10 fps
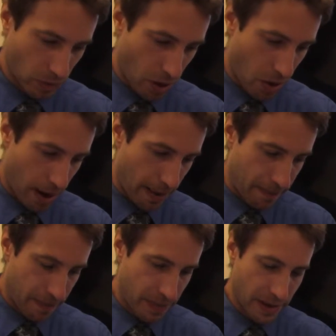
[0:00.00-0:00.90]
All right.
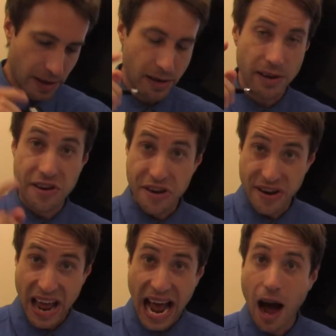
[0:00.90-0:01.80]

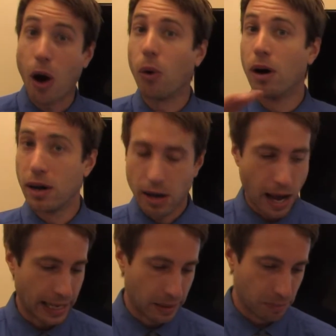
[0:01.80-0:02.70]
Now
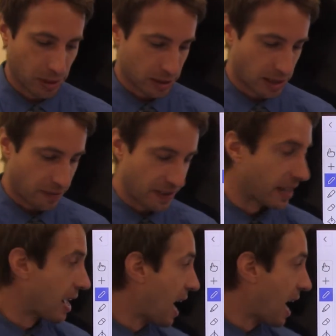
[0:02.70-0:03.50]
I can plug stuff in.